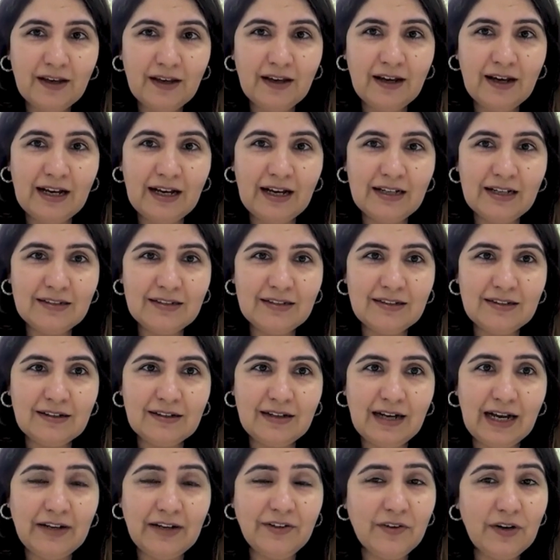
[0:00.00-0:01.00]
And
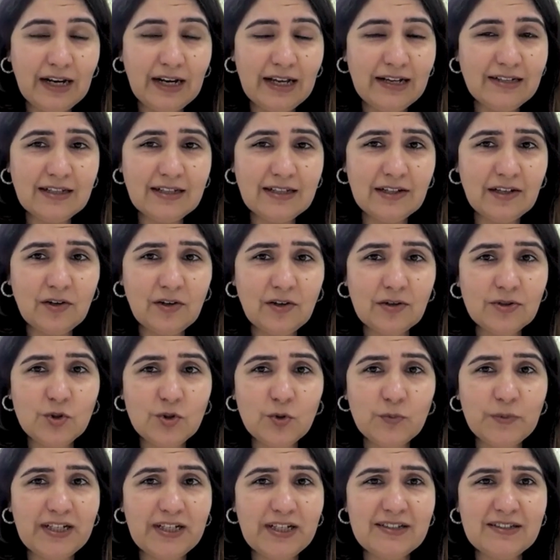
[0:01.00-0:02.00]
I realized that there are not
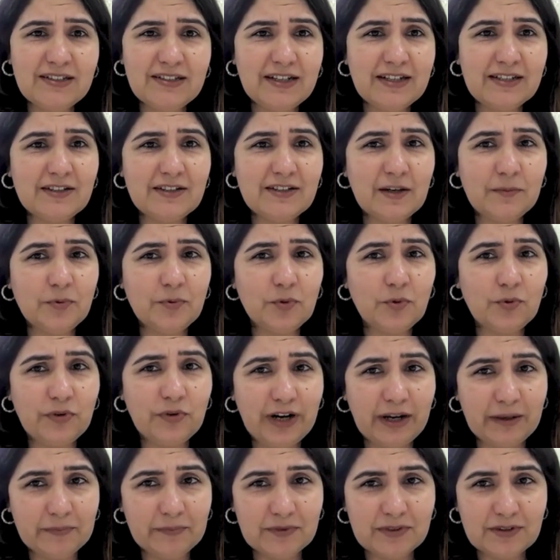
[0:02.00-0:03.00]
too many CSR
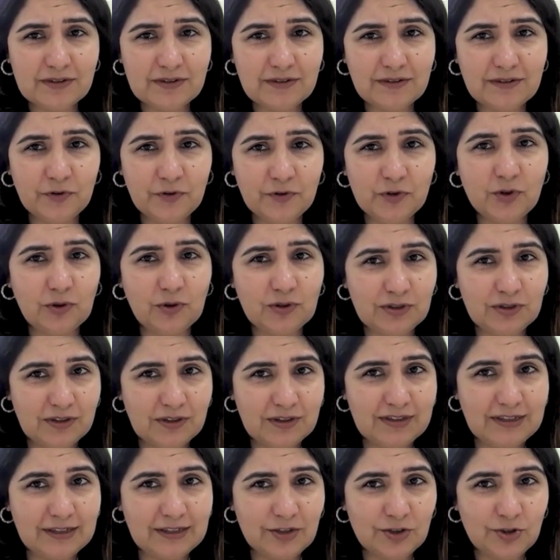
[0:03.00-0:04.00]
programs for
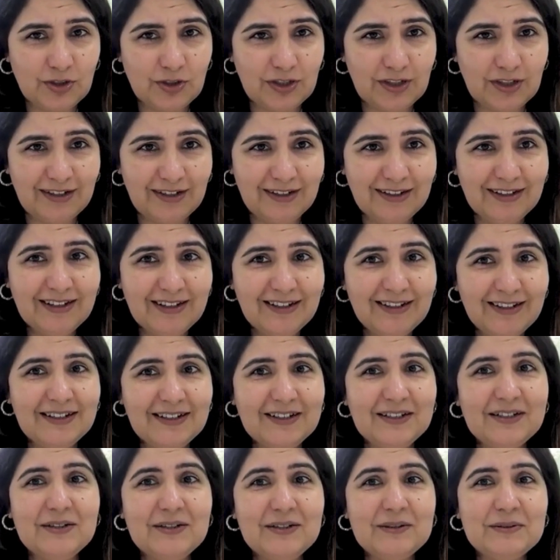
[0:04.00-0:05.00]
doctors, actually.
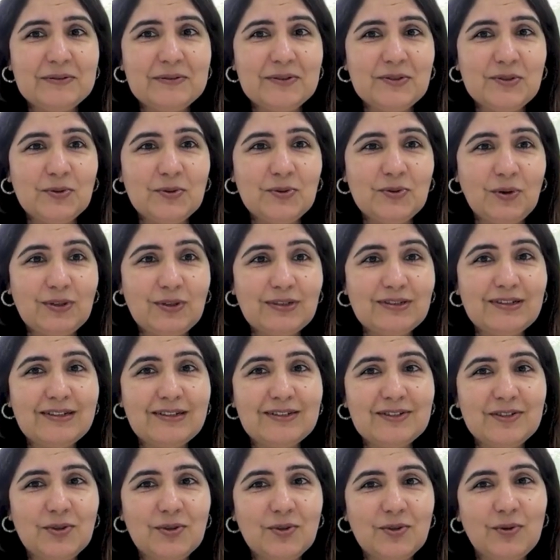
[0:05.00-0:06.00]
So
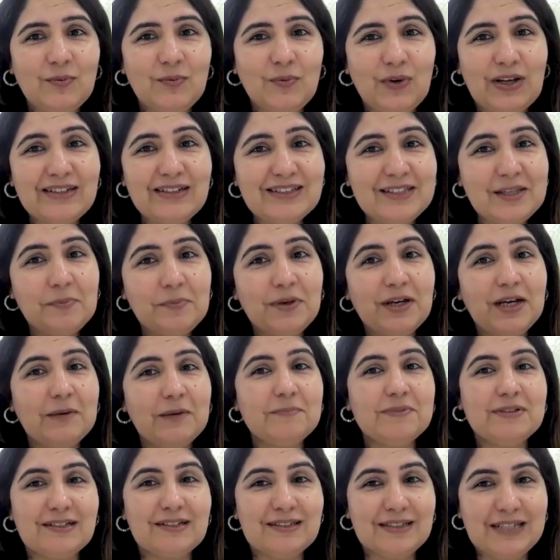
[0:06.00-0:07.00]
doctors, once they
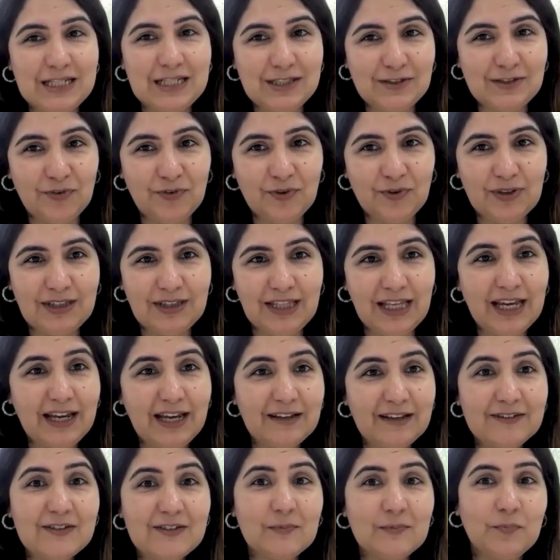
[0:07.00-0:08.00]
become successful, they
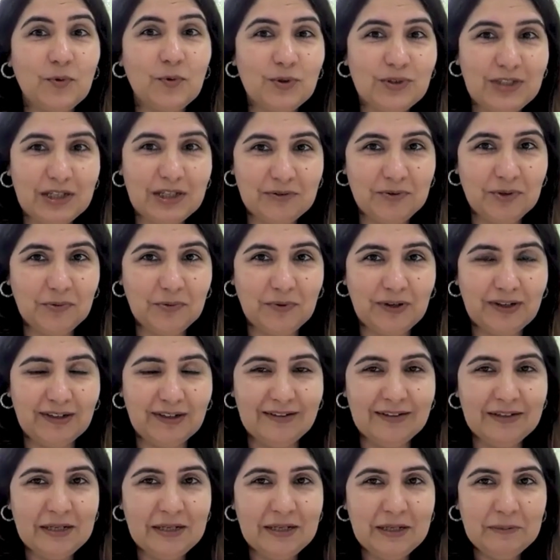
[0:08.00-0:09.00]
can support
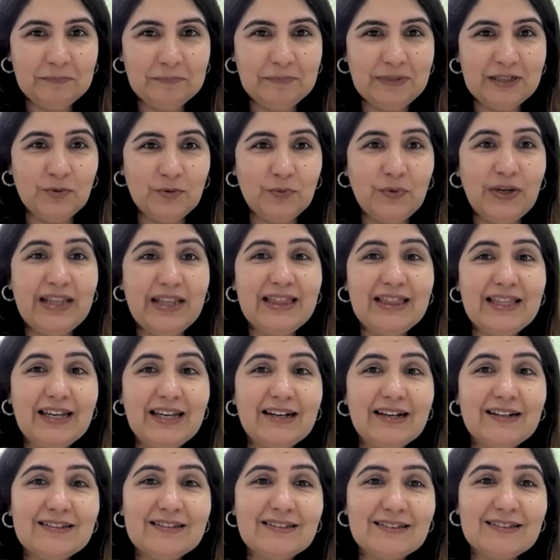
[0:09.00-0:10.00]
everyone. But when they
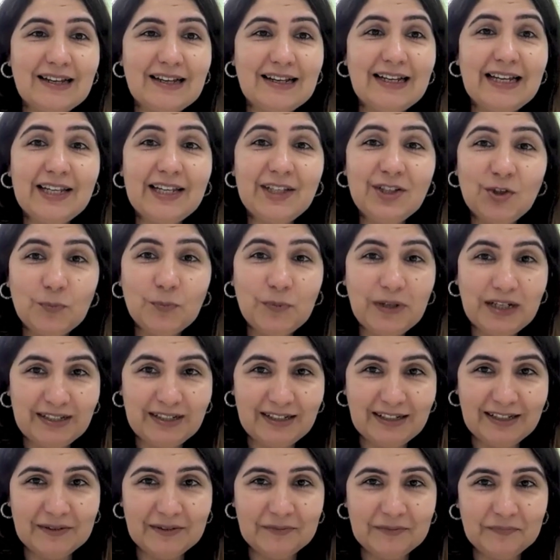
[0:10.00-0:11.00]
are still
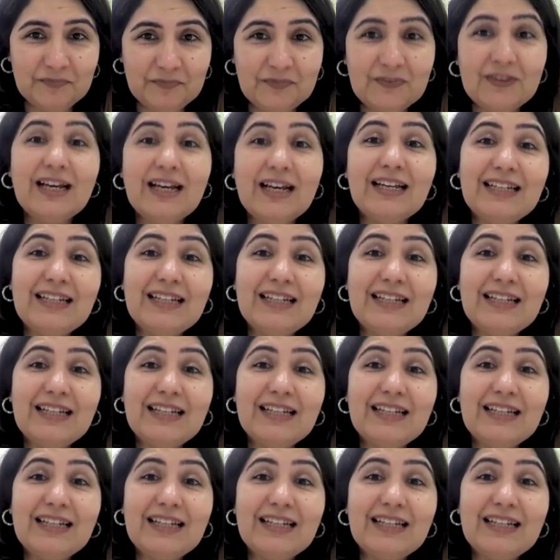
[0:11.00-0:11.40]
incubating, they